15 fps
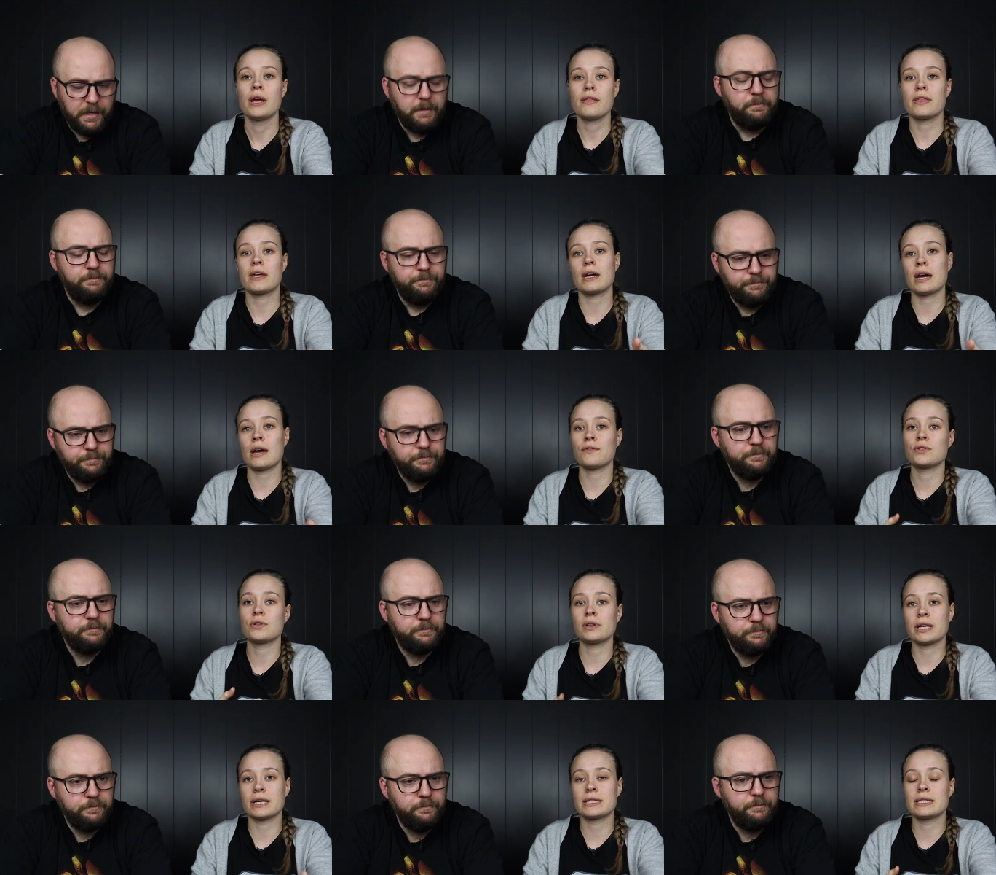Speaker 1: Yep. Then I have
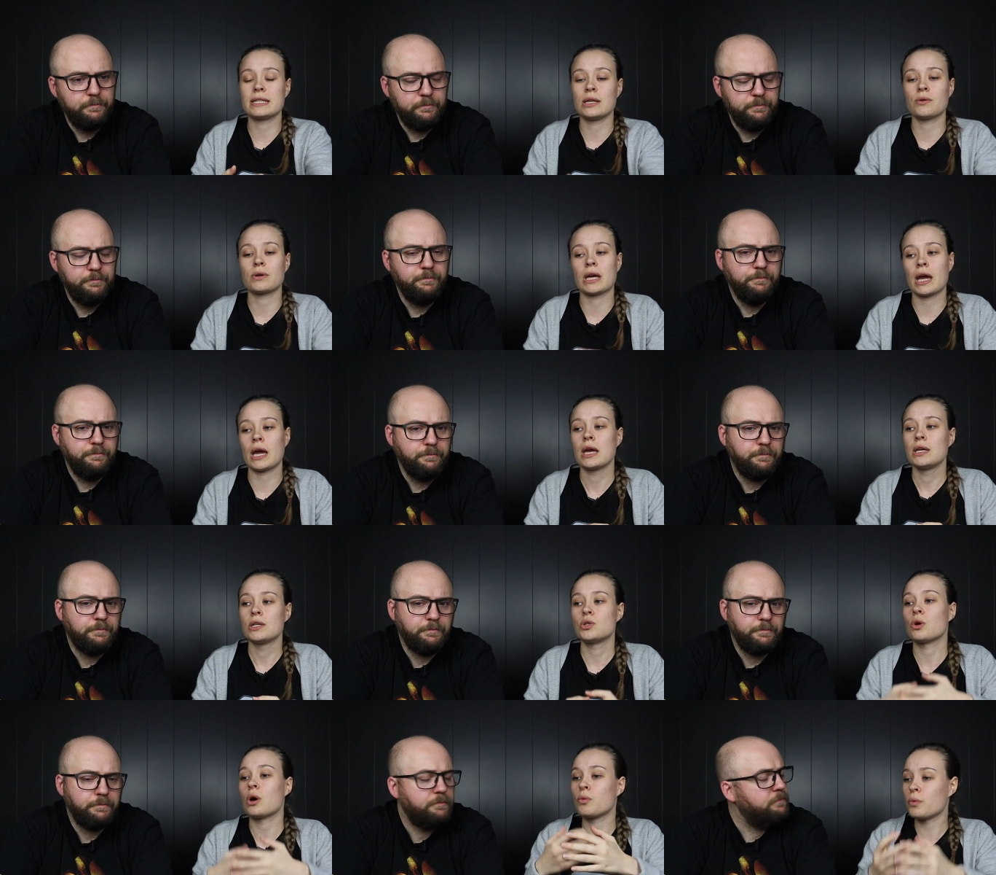to like see, okay,
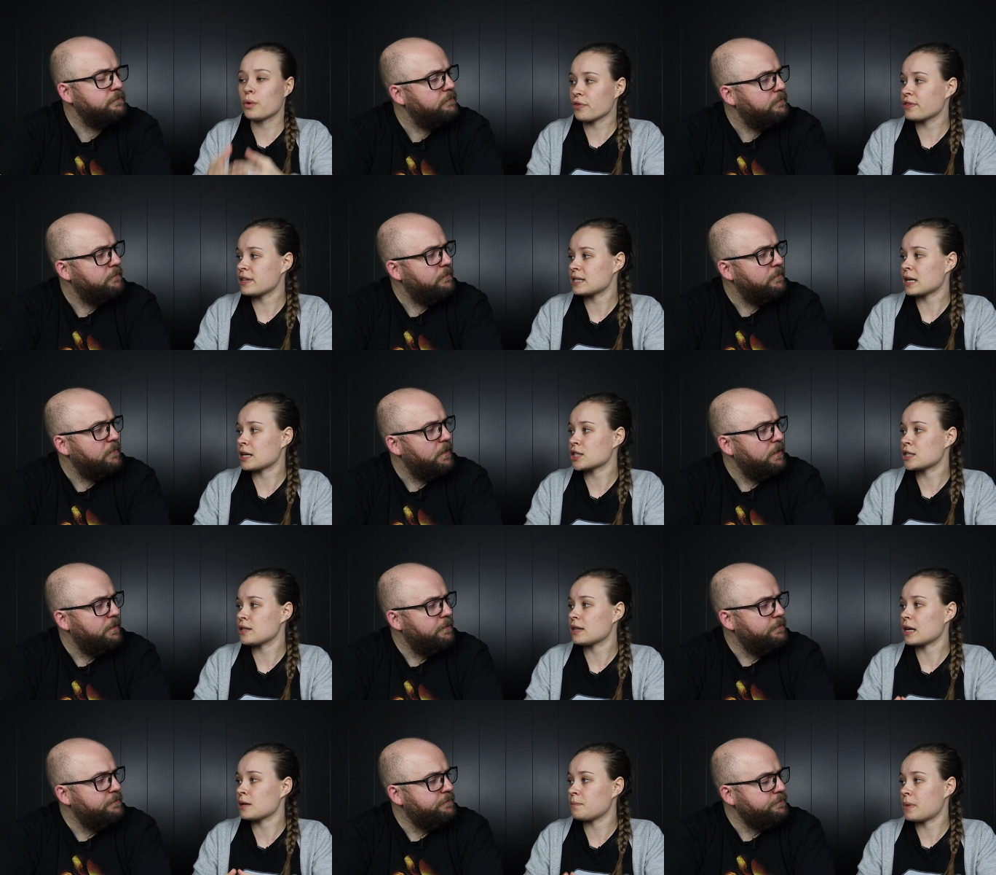do I want this
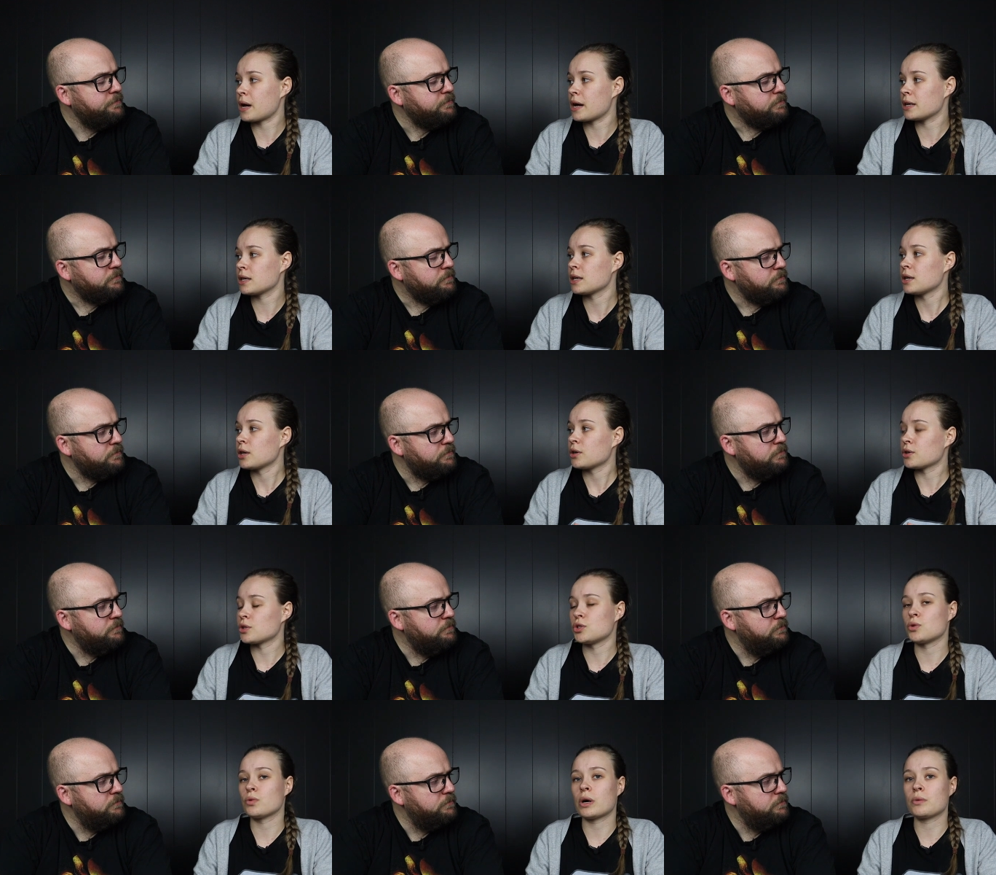action that bad, or
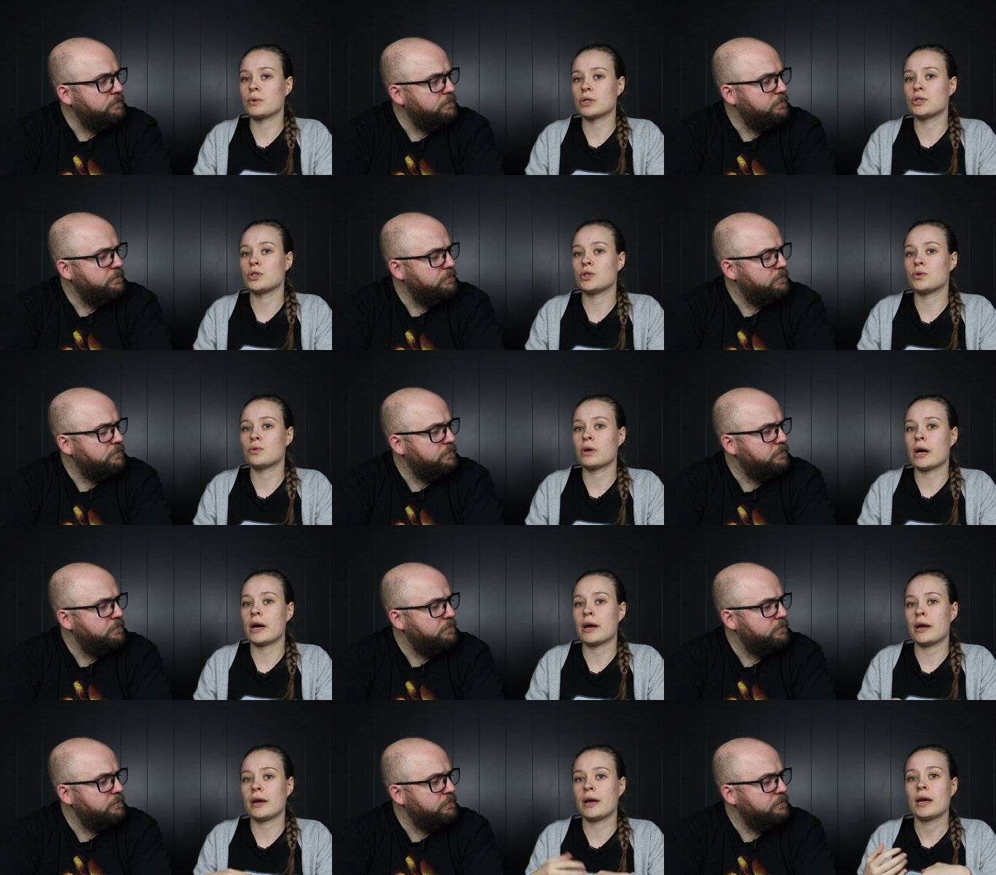do I want to do
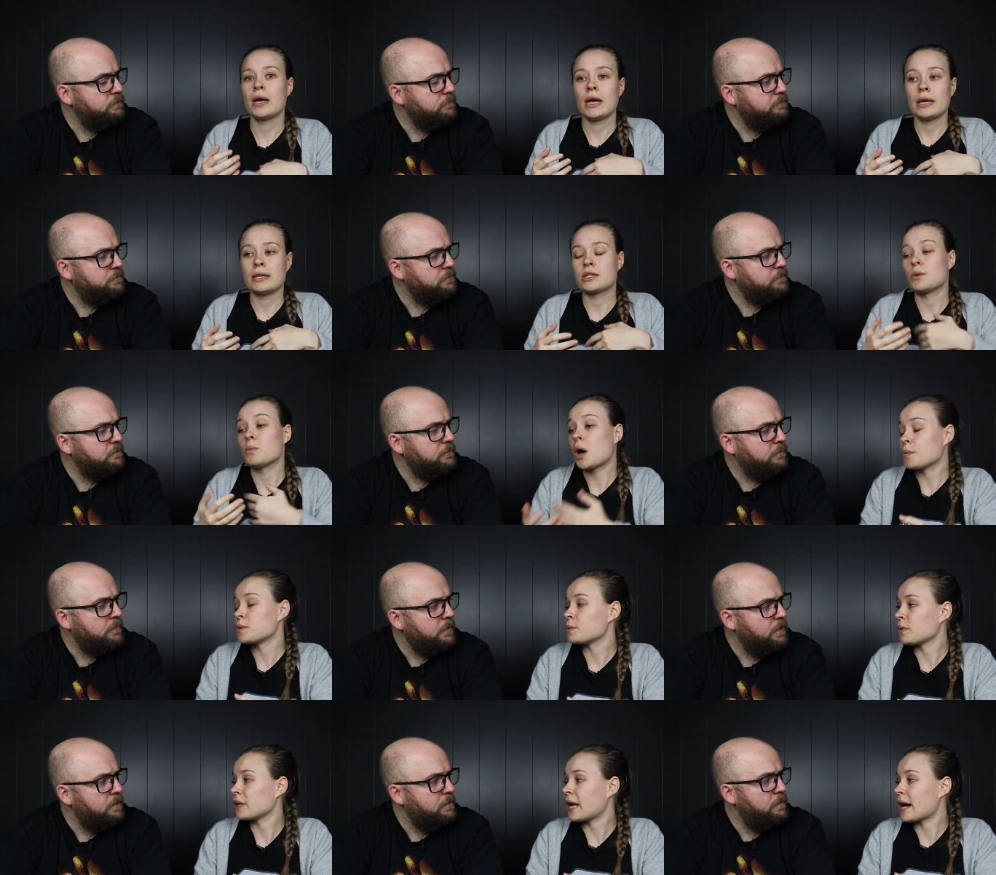a
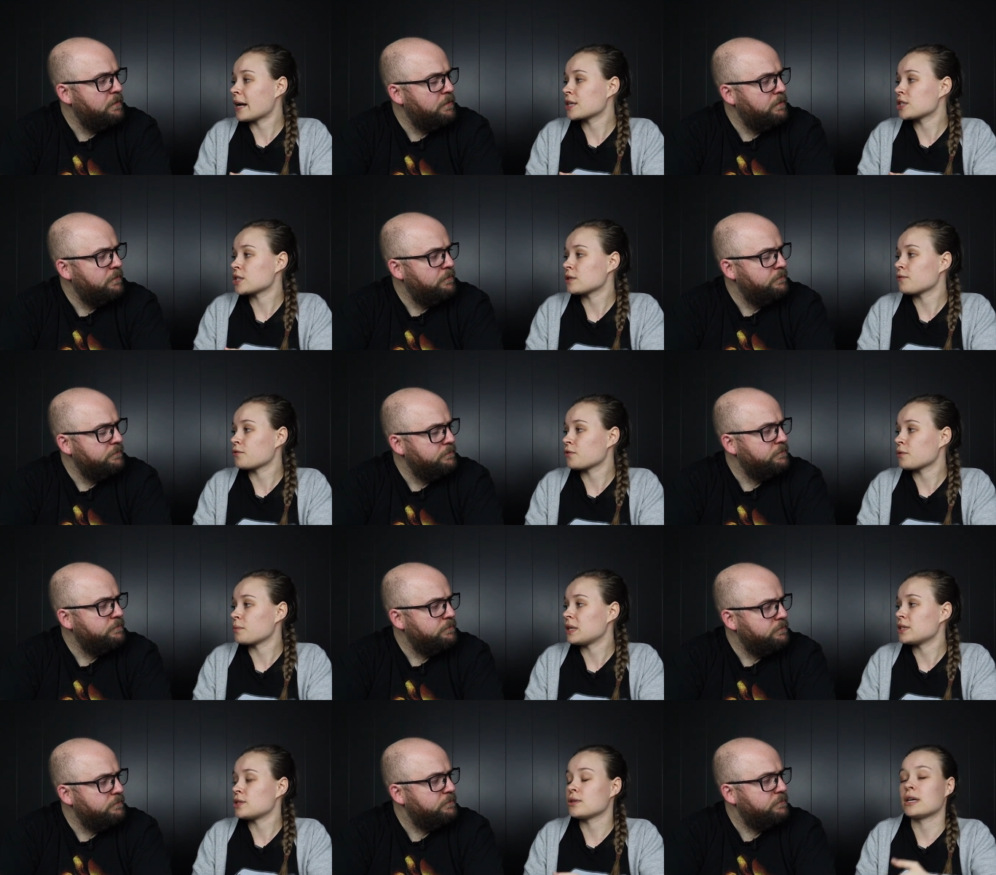suboptimal action for
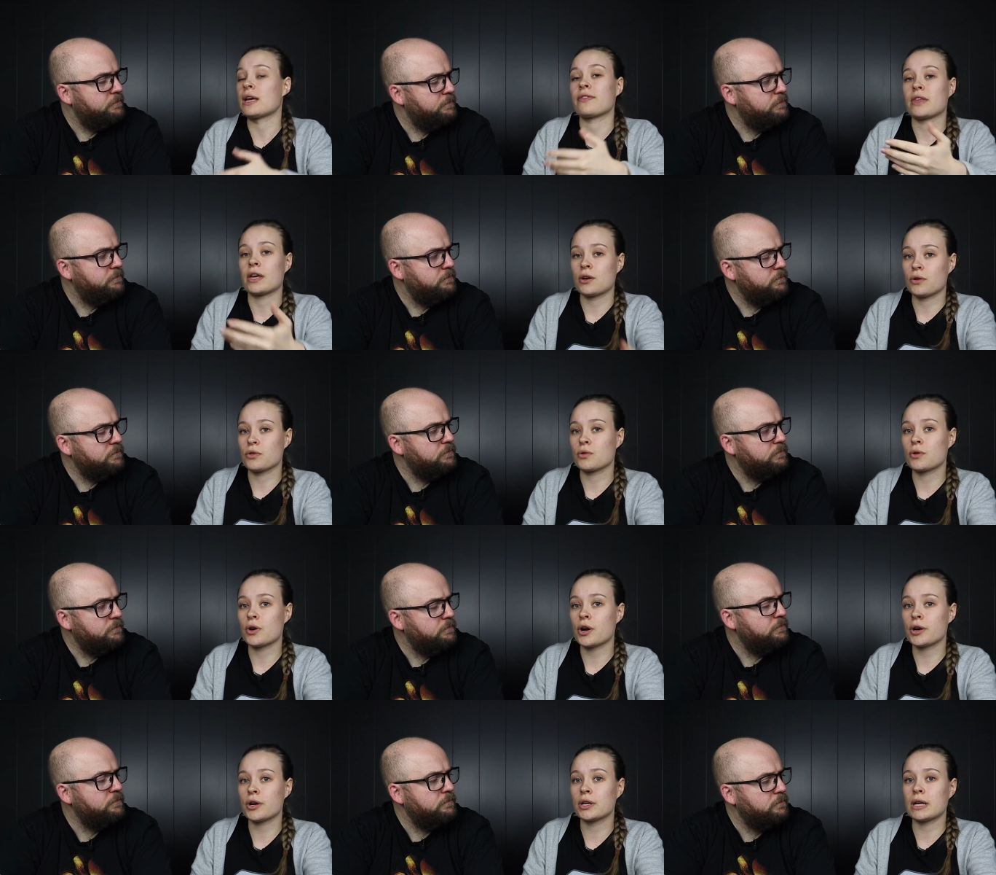me to get that other
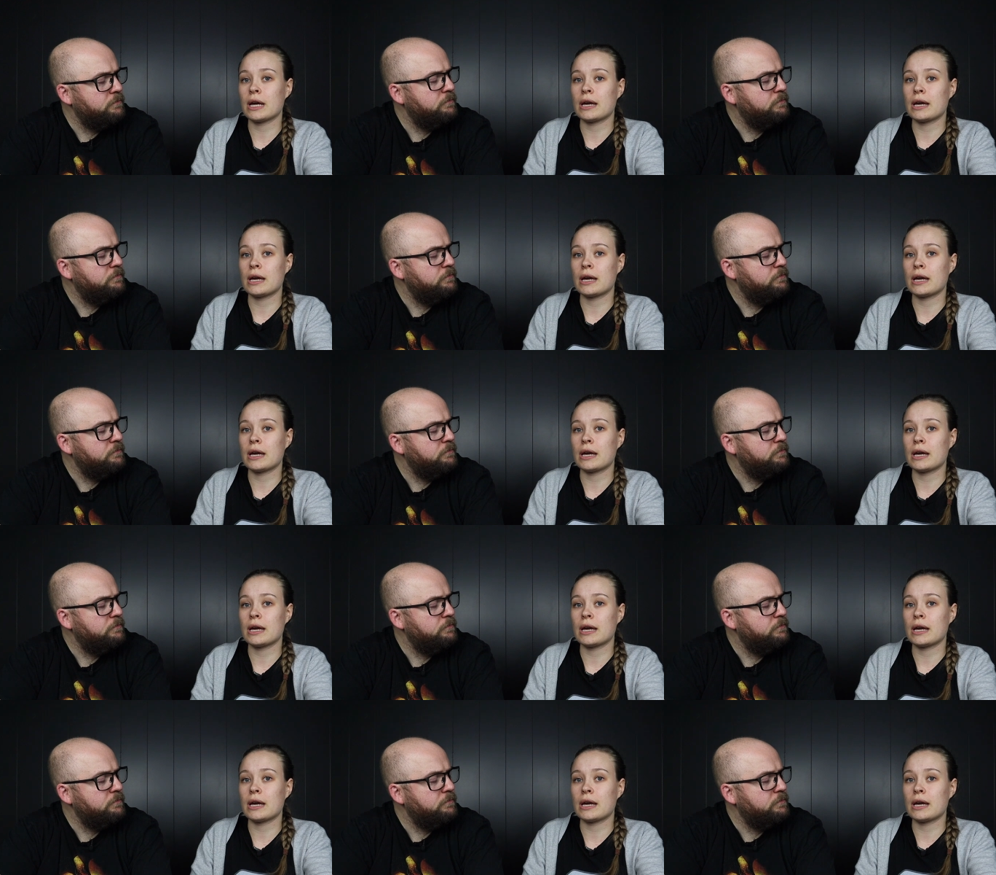card?